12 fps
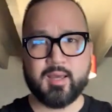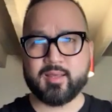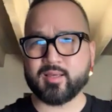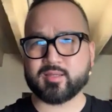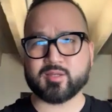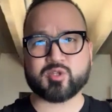
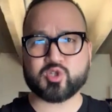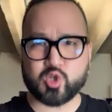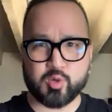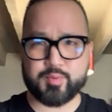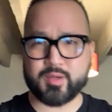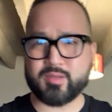this is
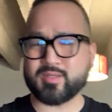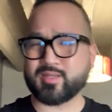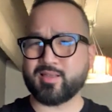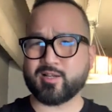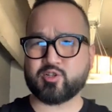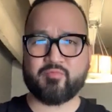stupid, this
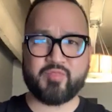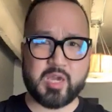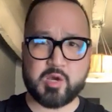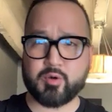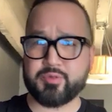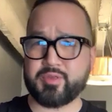electric
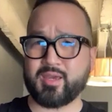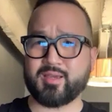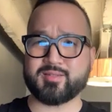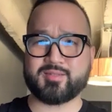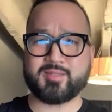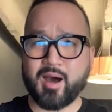vehicle thing
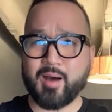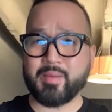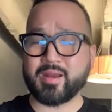is dumb.